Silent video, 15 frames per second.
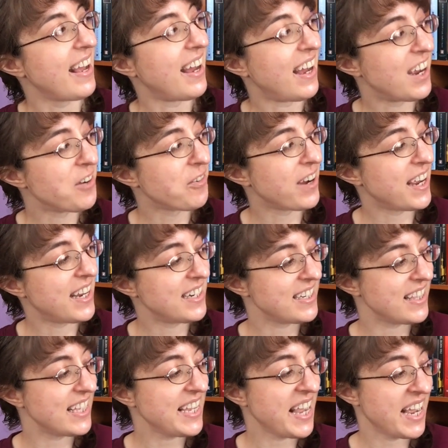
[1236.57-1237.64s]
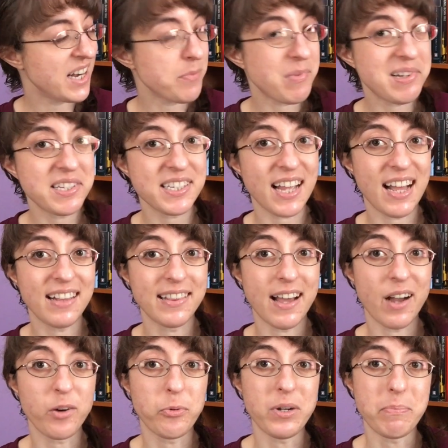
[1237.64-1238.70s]
I read The Animals at
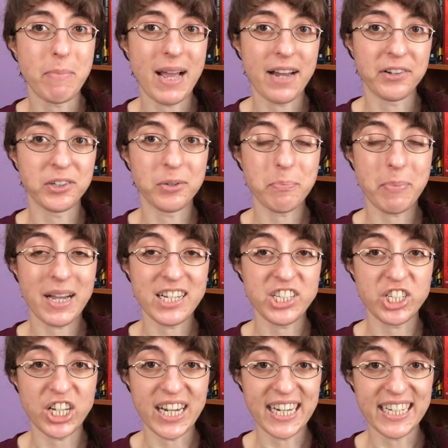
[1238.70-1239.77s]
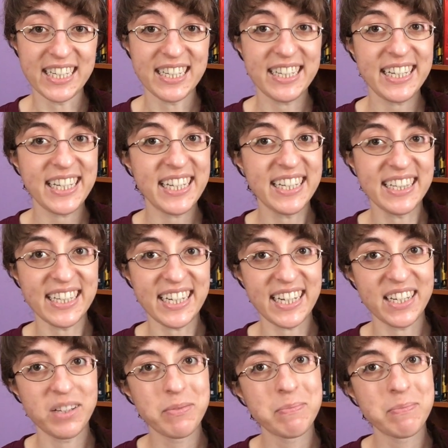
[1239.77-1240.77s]
Lockwood Manor by Jane Healey,